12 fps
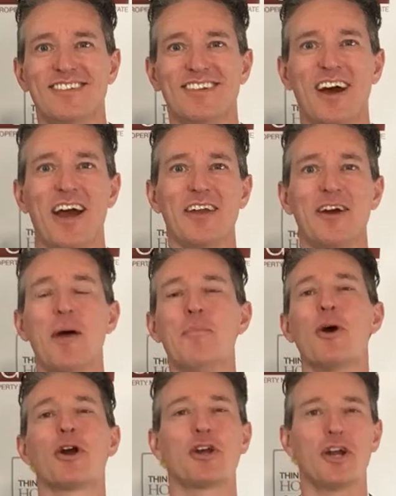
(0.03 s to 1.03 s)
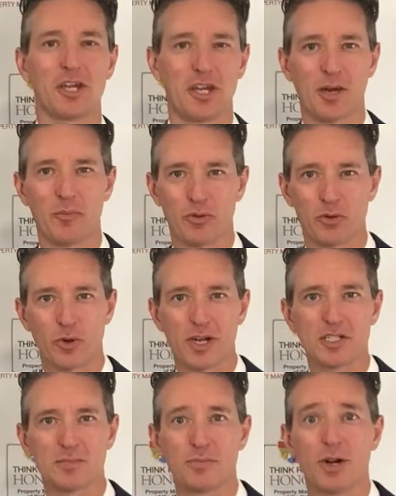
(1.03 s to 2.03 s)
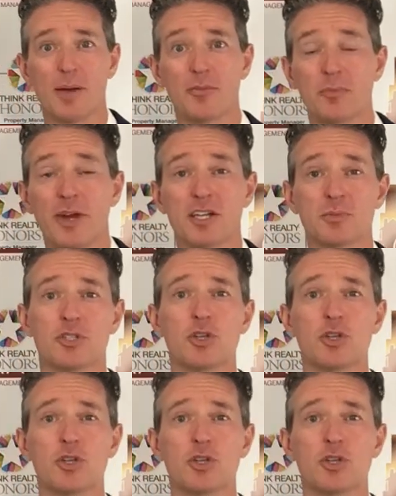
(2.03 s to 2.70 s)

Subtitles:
Hi, I'm Mark Cunningham with Grace Property Management.